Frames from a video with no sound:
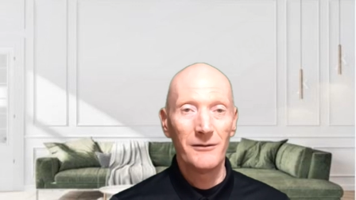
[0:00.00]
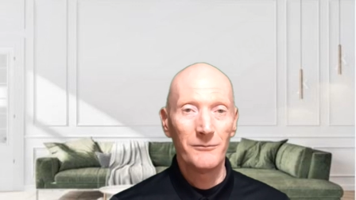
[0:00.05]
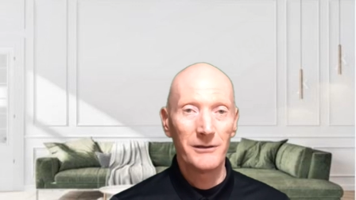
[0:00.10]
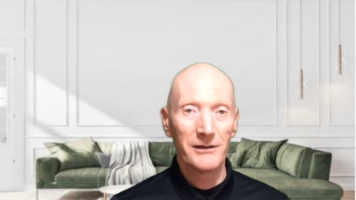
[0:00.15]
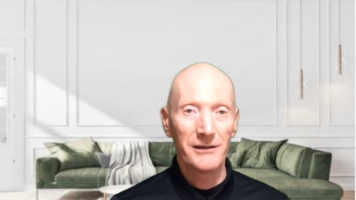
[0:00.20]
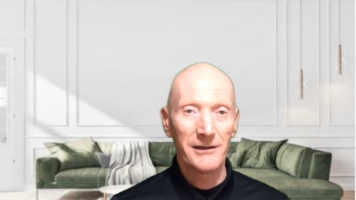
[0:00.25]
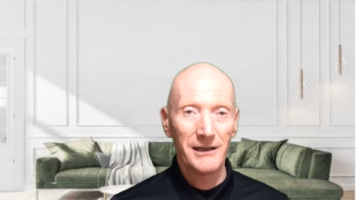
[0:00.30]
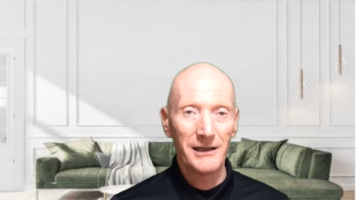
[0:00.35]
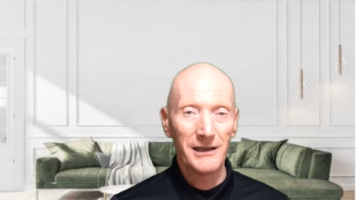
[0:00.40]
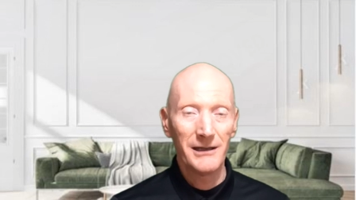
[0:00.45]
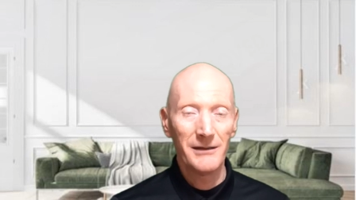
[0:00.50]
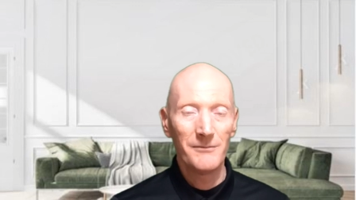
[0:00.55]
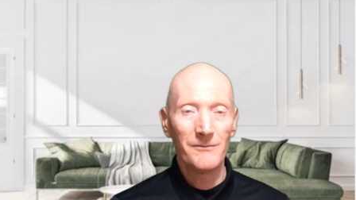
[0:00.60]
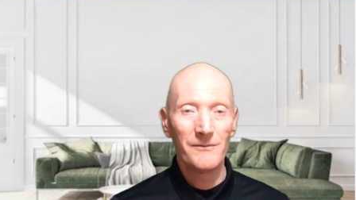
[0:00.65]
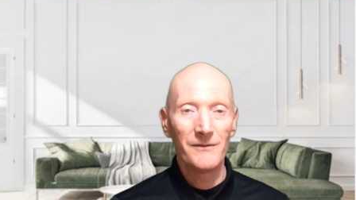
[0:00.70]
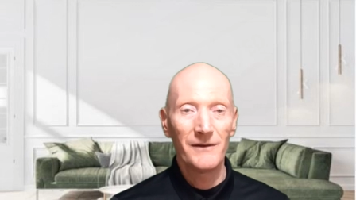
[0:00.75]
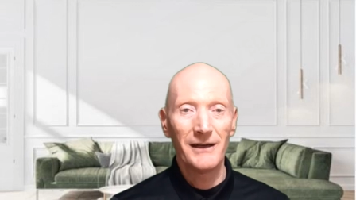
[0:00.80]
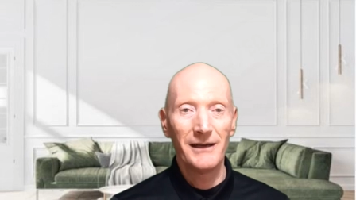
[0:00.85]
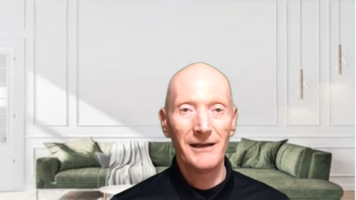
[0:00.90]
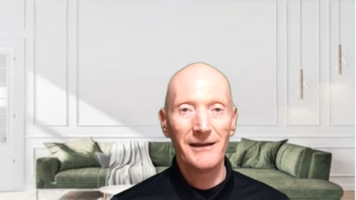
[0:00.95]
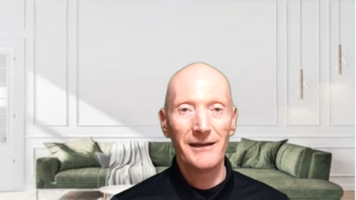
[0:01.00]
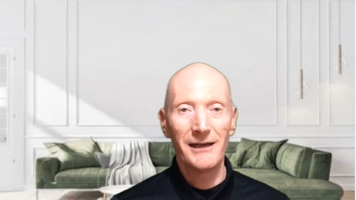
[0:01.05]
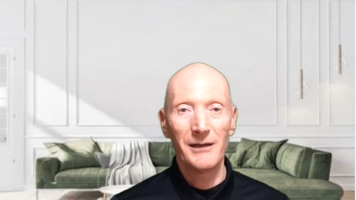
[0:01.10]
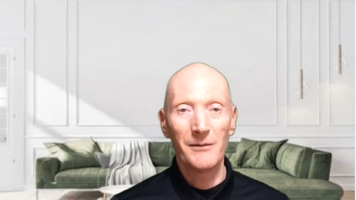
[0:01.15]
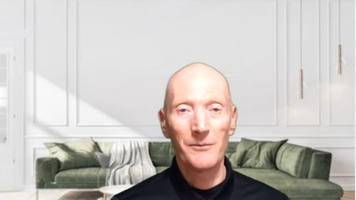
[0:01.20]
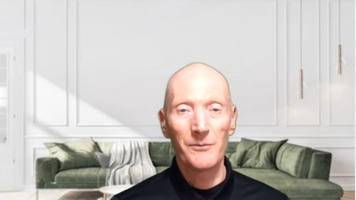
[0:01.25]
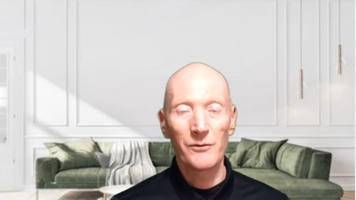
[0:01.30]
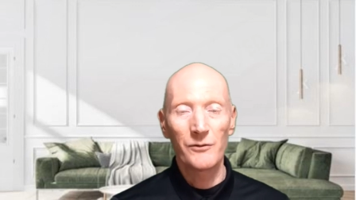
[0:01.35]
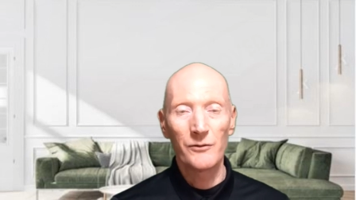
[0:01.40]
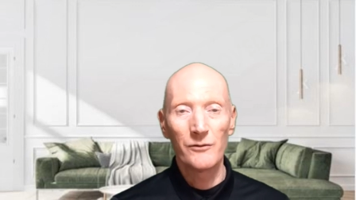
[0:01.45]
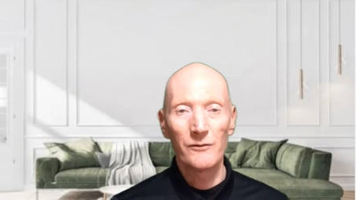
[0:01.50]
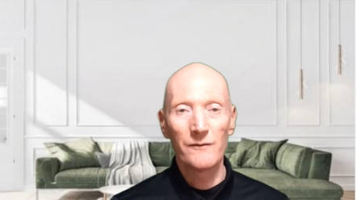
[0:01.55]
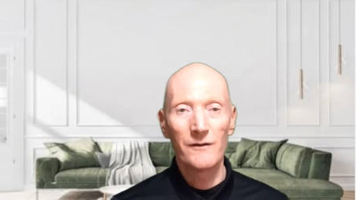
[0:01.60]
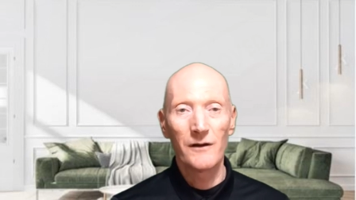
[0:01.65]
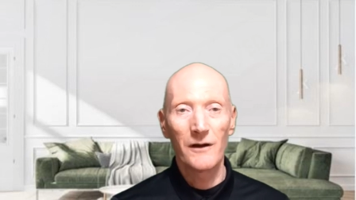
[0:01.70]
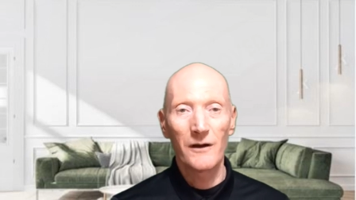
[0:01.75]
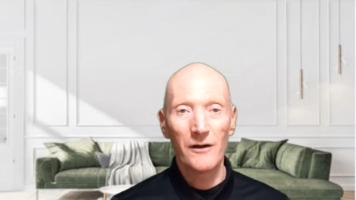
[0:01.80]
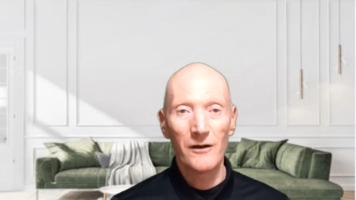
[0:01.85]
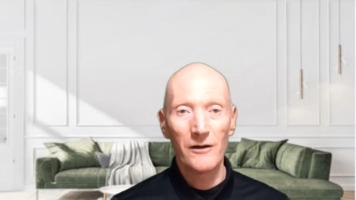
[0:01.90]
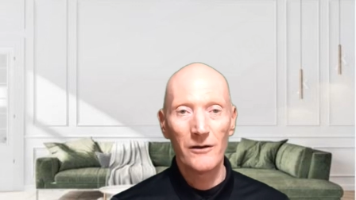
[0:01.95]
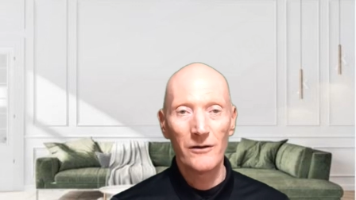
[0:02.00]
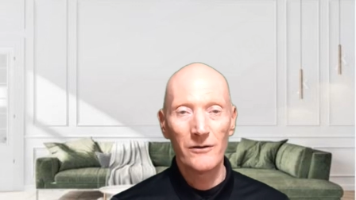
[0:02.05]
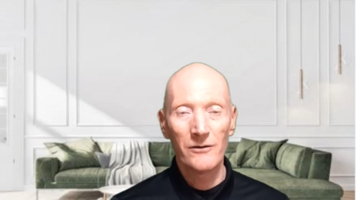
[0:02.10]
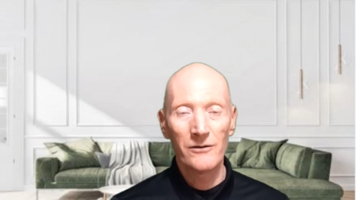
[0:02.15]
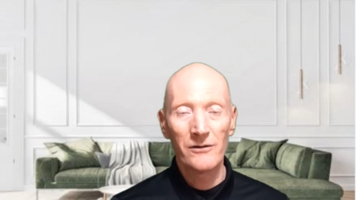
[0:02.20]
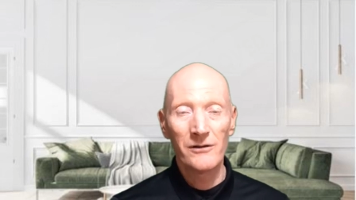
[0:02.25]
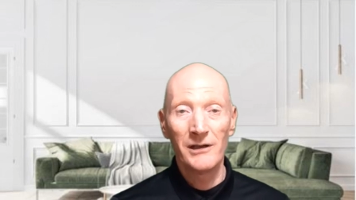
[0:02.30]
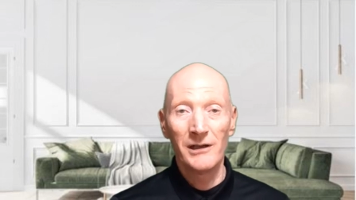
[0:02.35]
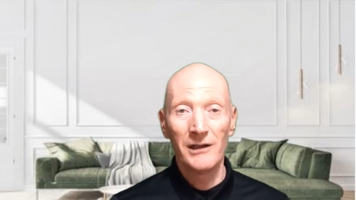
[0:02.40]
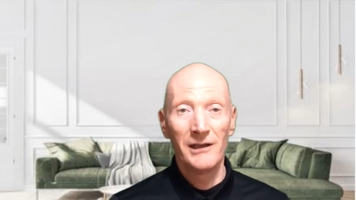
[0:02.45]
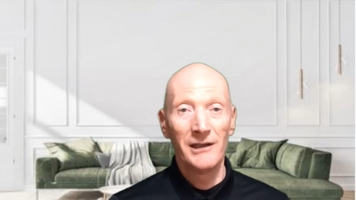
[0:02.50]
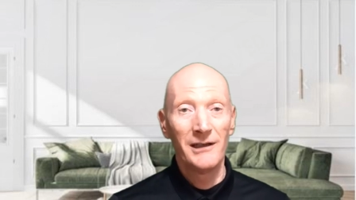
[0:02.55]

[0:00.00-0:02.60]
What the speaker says: with them. They approve the loan.